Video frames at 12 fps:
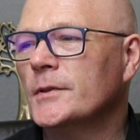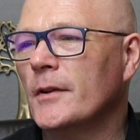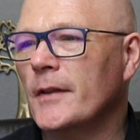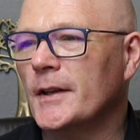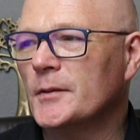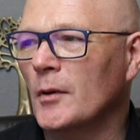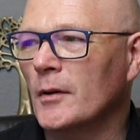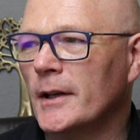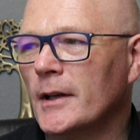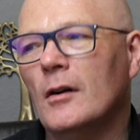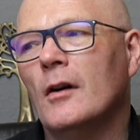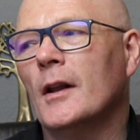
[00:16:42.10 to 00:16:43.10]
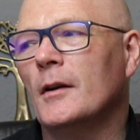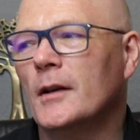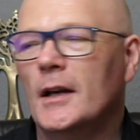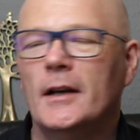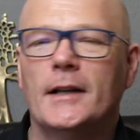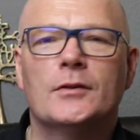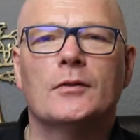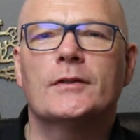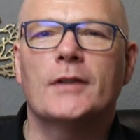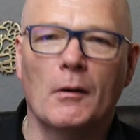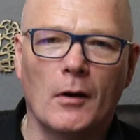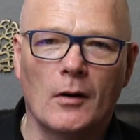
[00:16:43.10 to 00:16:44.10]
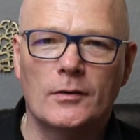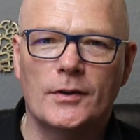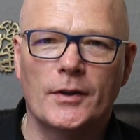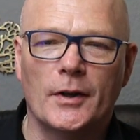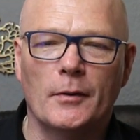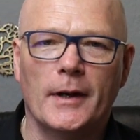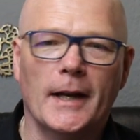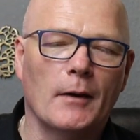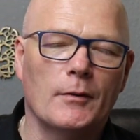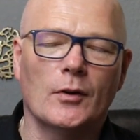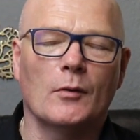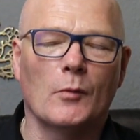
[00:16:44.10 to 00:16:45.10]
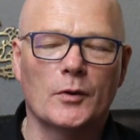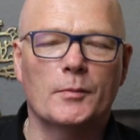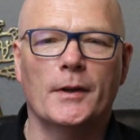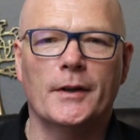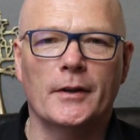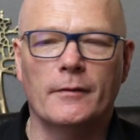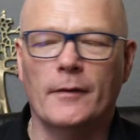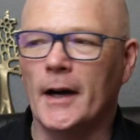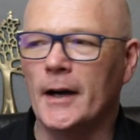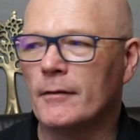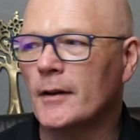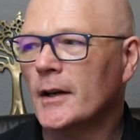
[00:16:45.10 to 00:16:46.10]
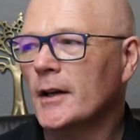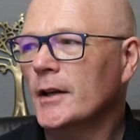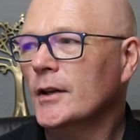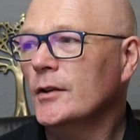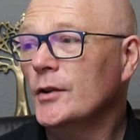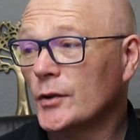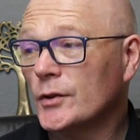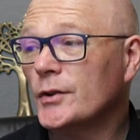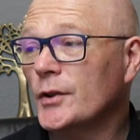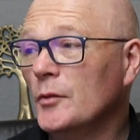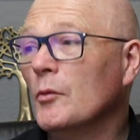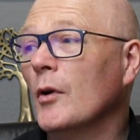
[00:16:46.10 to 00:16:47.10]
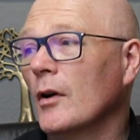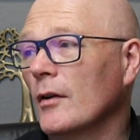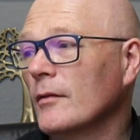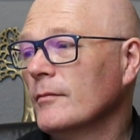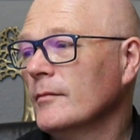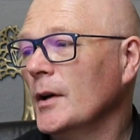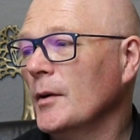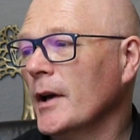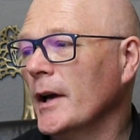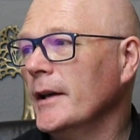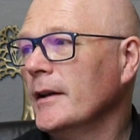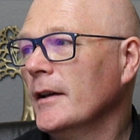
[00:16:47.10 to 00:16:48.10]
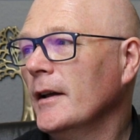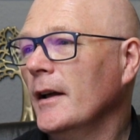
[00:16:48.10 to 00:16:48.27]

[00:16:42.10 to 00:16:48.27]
to this one you go oh, it took so long to do and now John wants me to do five just do one okay